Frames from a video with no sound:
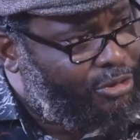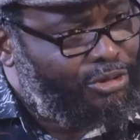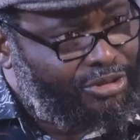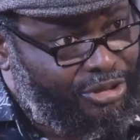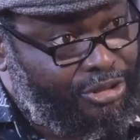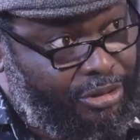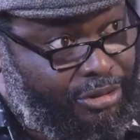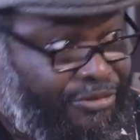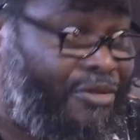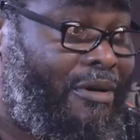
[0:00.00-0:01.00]

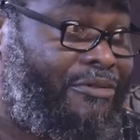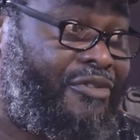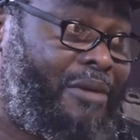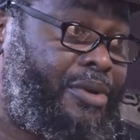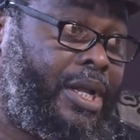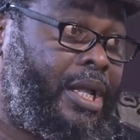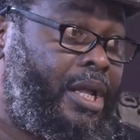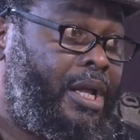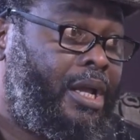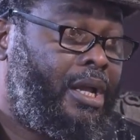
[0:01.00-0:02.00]
condition of our family?
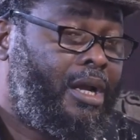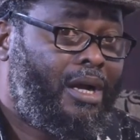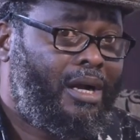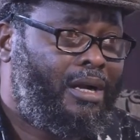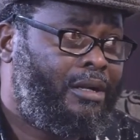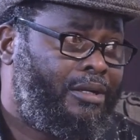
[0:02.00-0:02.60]
Uh,